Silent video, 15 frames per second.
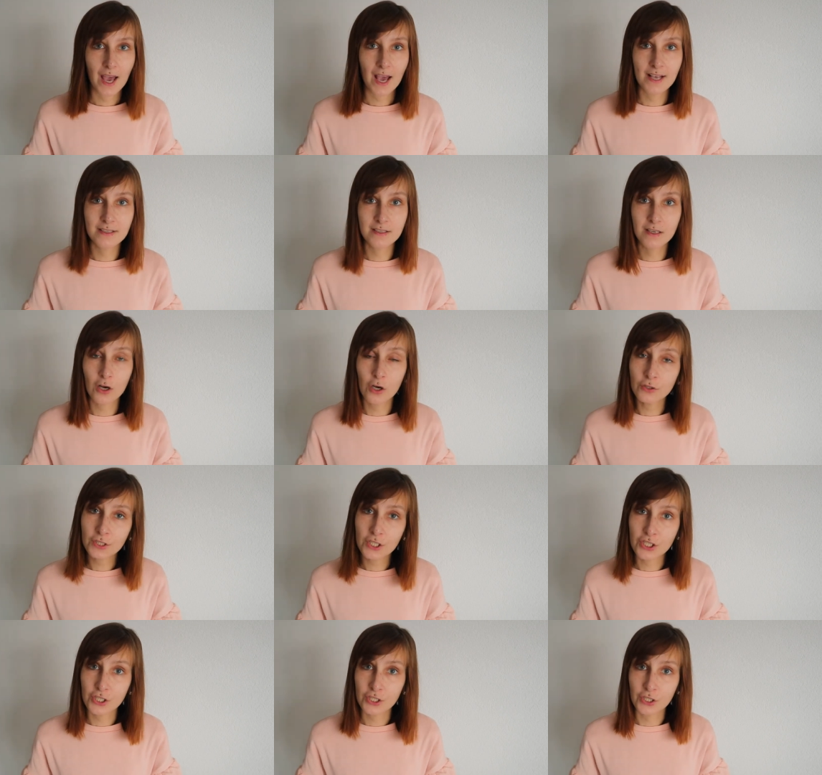As a
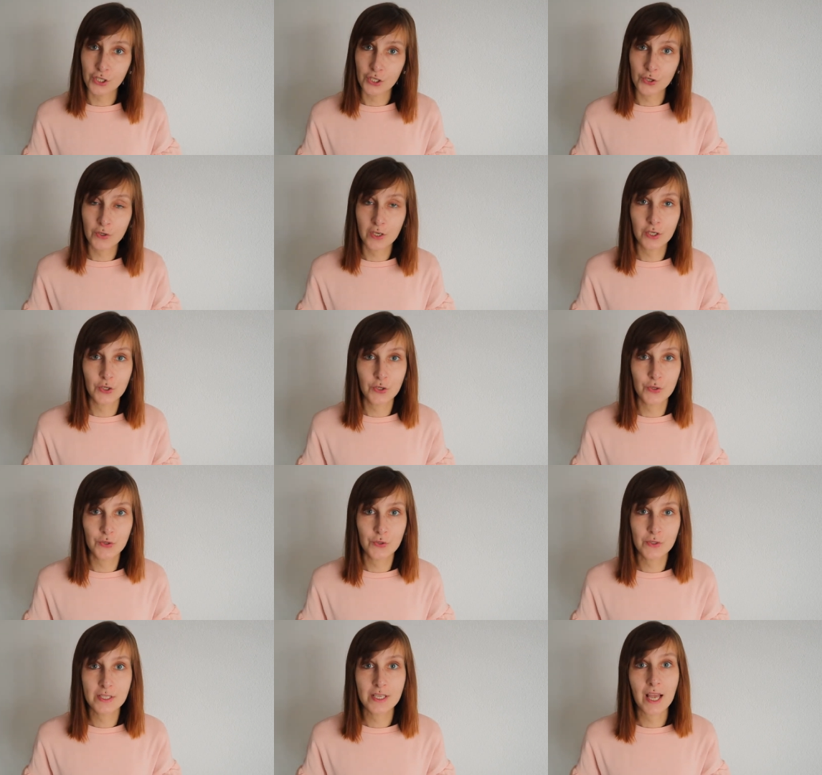conditioner you can
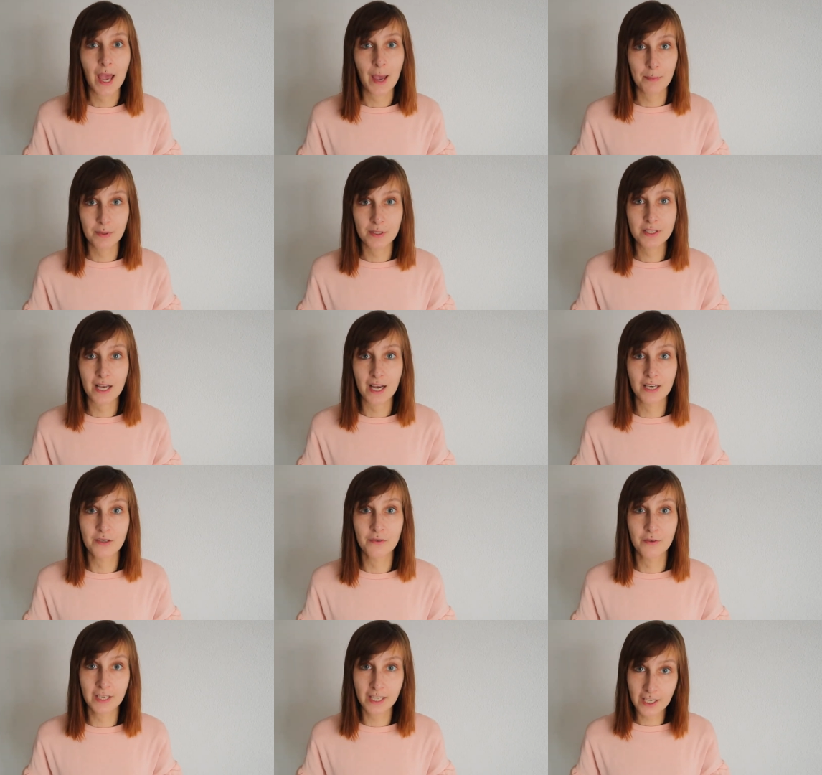use apple
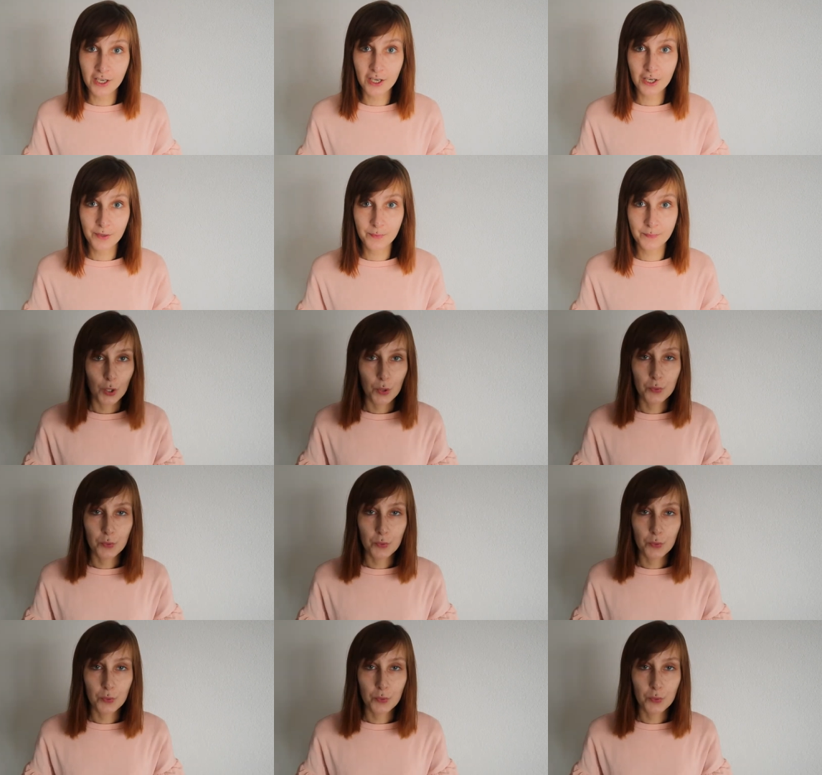cider vinegar.